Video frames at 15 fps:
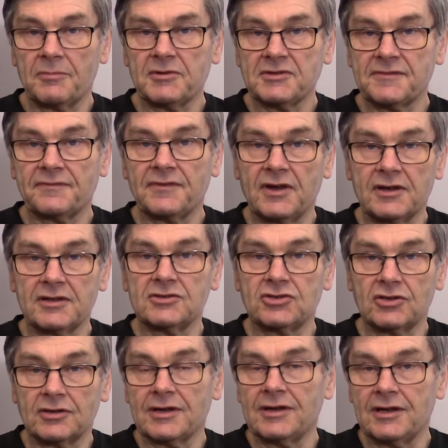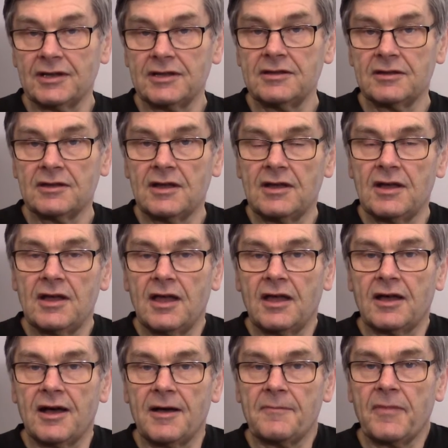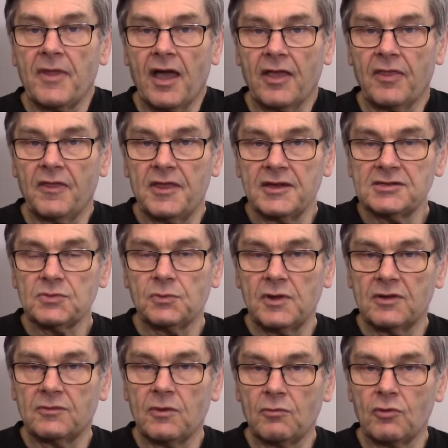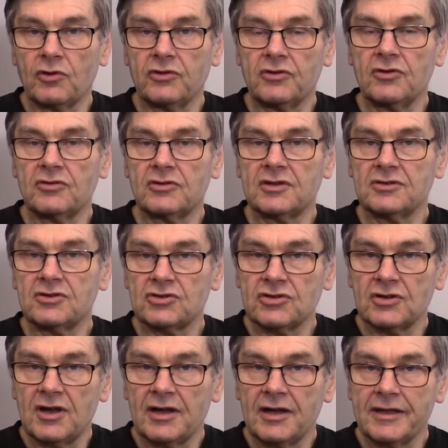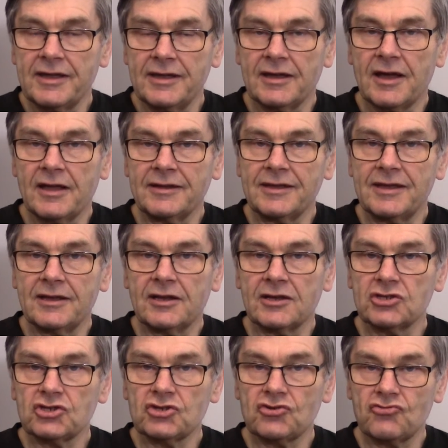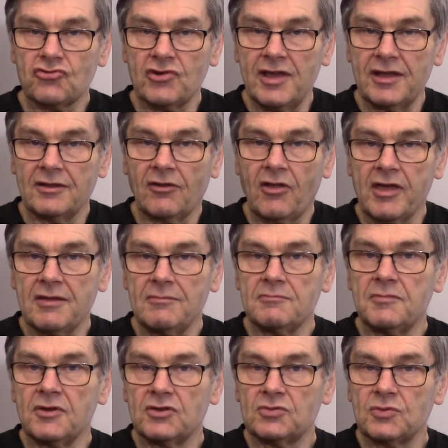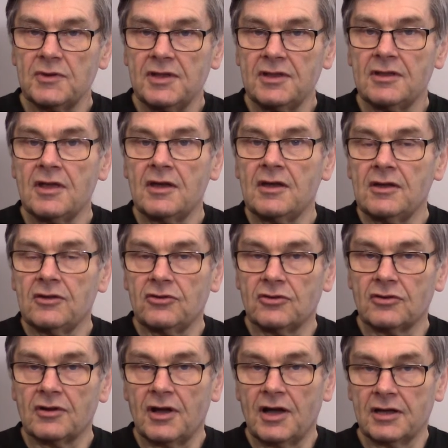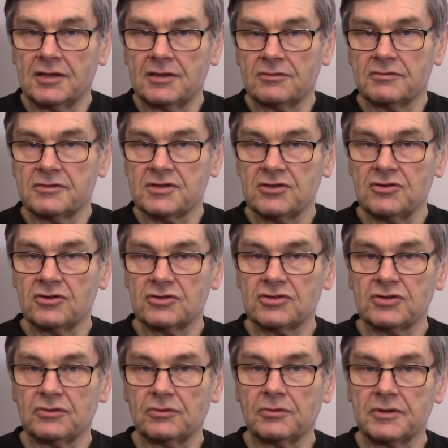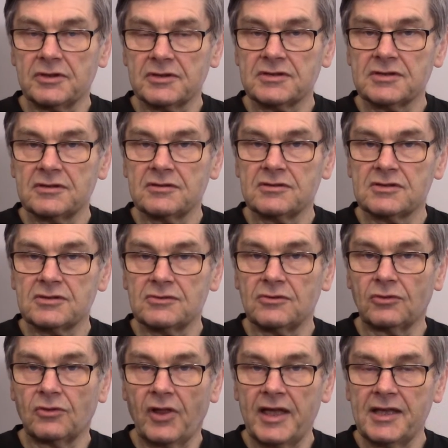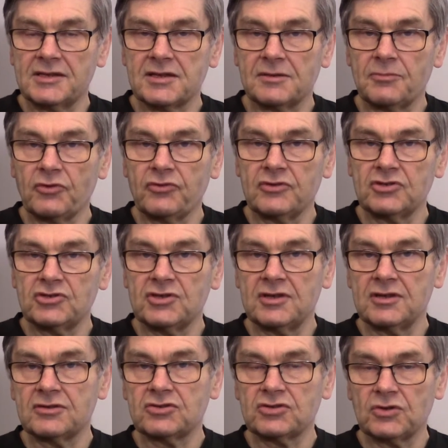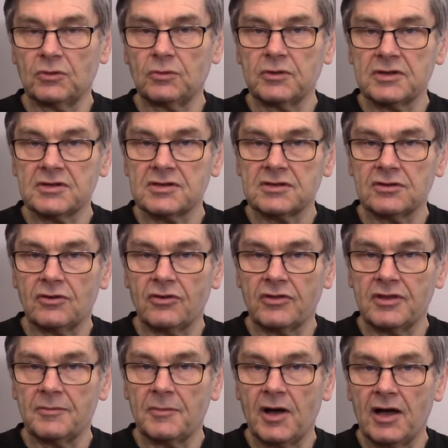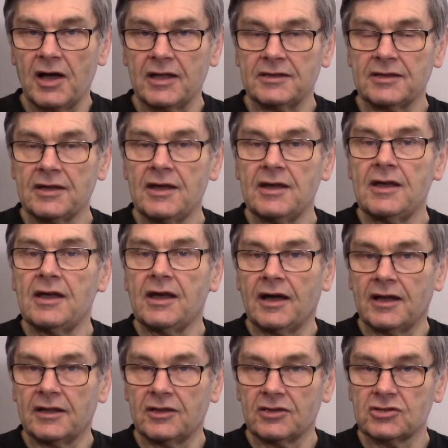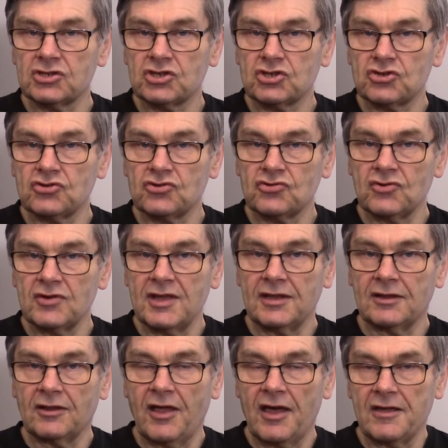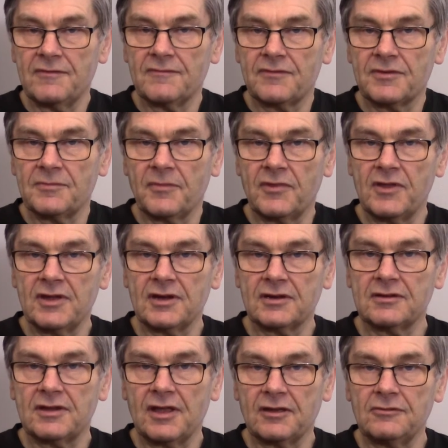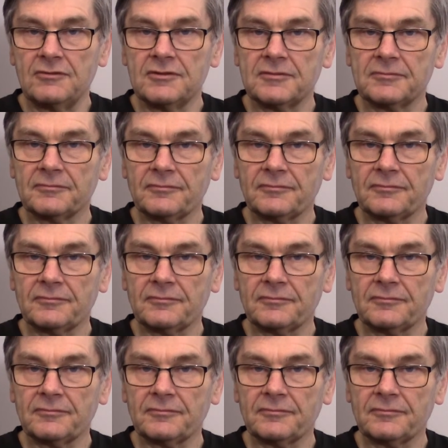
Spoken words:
up as far as you can. This week we want you to try and get a straight line between your ankles and your shoulders. So legs up on the chair, shoulders on the mat, and a straight line from there down.